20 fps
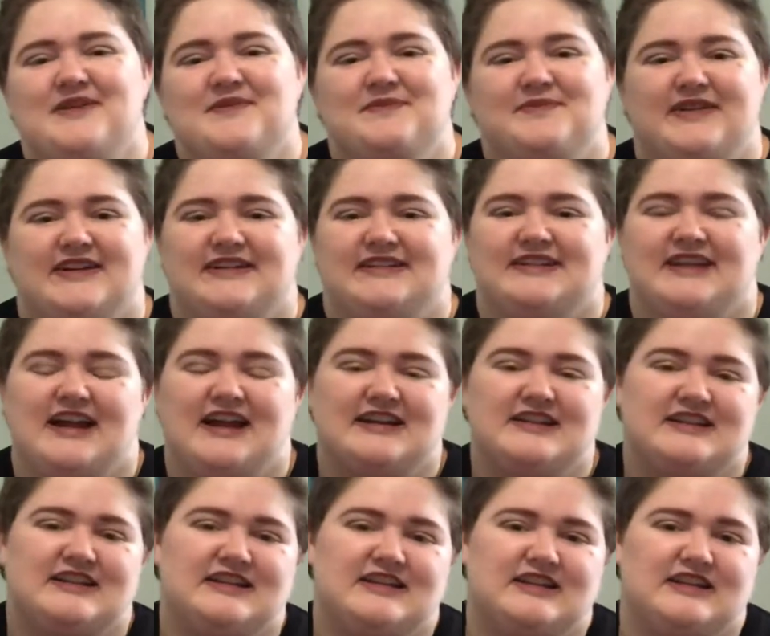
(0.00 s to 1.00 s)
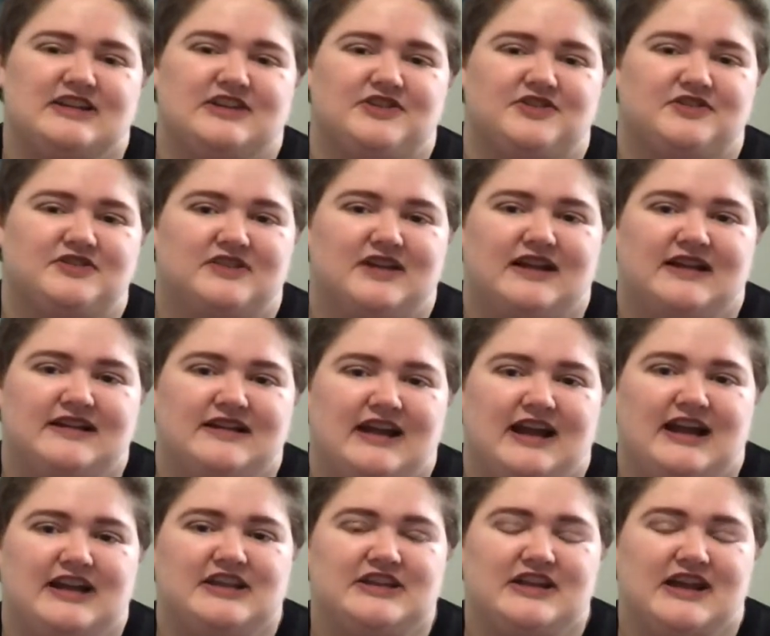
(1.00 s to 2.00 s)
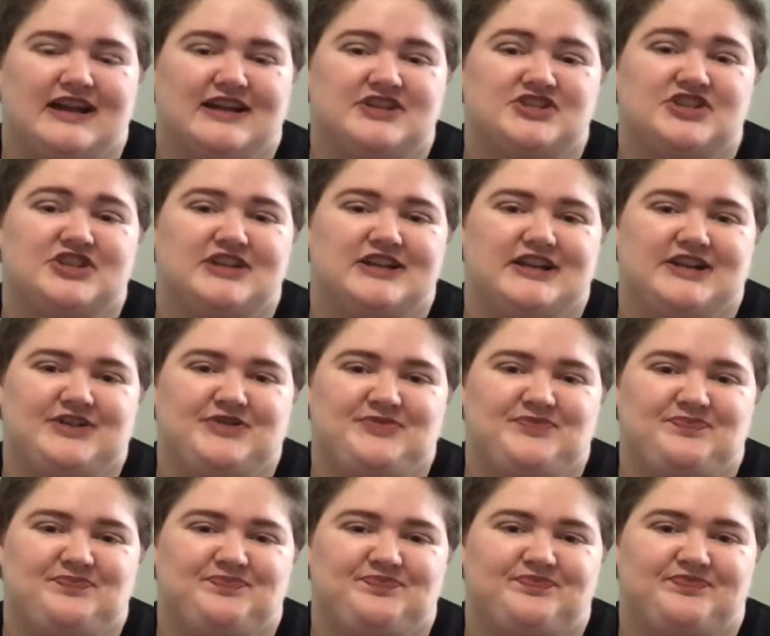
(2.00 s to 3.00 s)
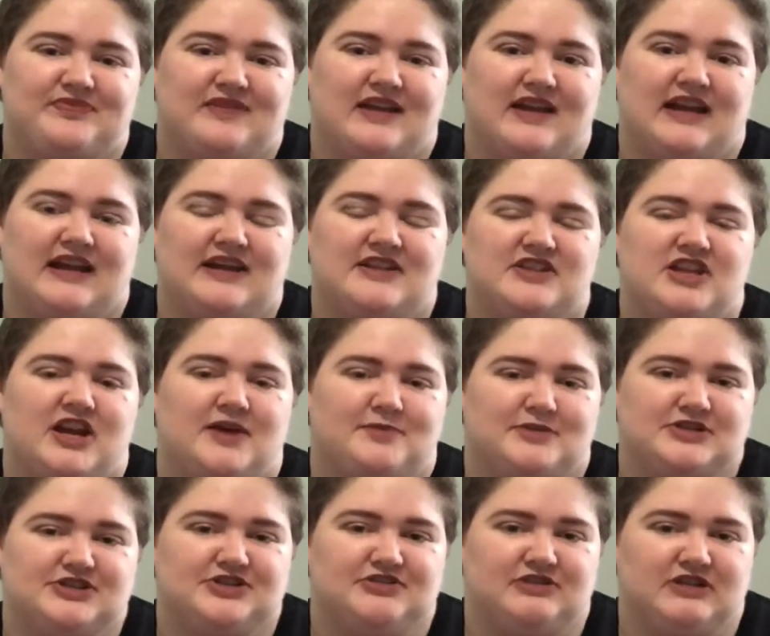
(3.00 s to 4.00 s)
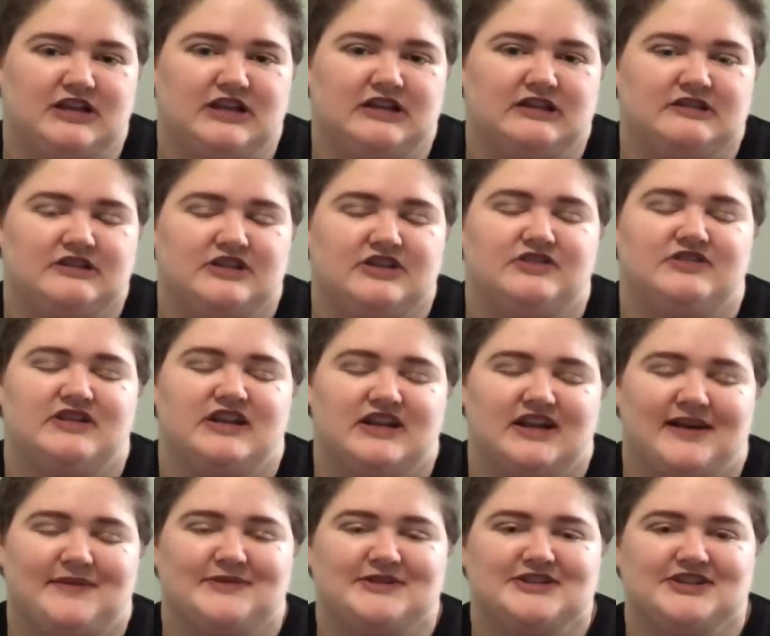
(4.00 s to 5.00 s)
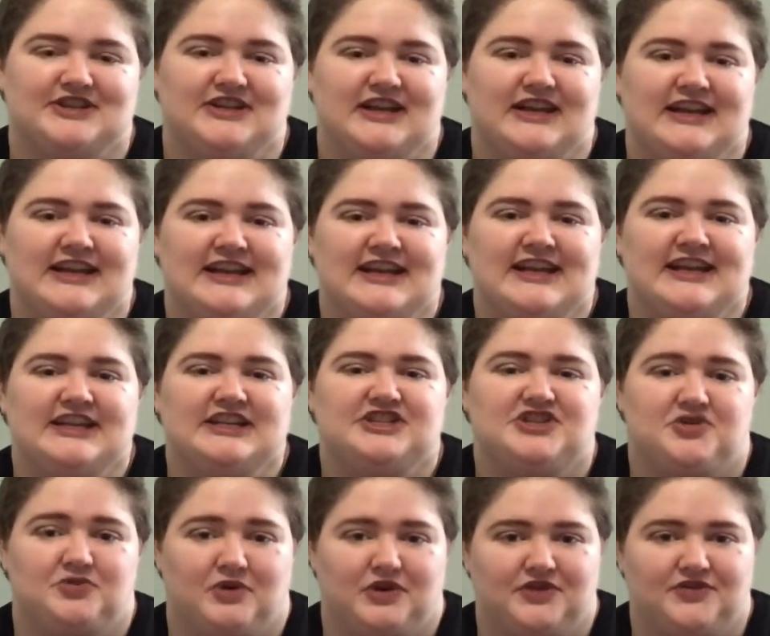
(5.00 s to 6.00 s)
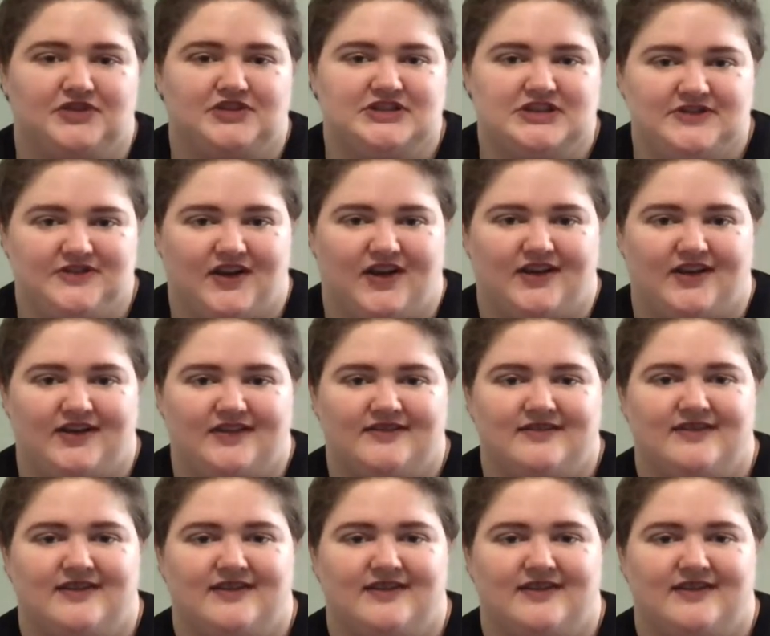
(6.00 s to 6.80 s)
But you know, I had the unique opportunity to work for Teavana.